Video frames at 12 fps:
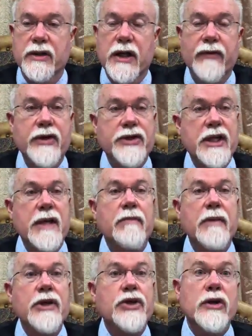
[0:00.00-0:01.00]
cover the
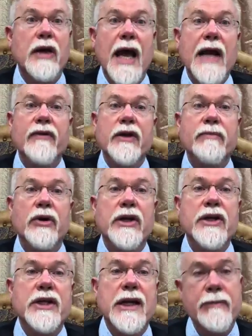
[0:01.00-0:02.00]
same inter-advent
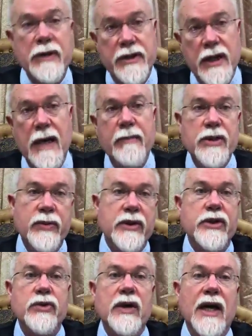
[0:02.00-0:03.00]
period of time, the time between
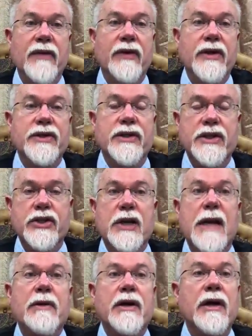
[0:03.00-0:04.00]
the 2 advents,
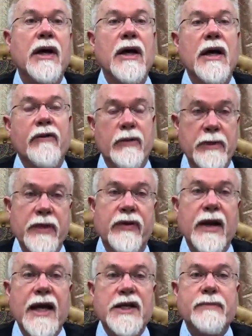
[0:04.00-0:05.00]
describing from
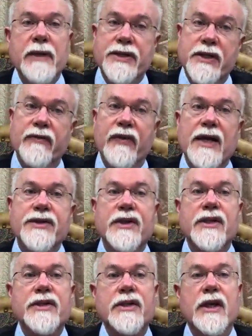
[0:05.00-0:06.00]
different aspects and
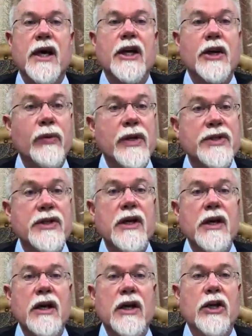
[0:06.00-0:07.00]
facets the conquest
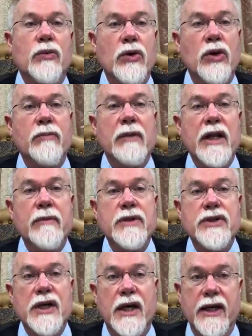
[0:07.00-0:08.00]
of the world by the
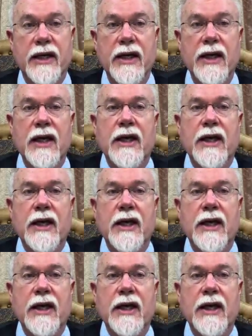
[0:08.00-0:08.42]
Messiah.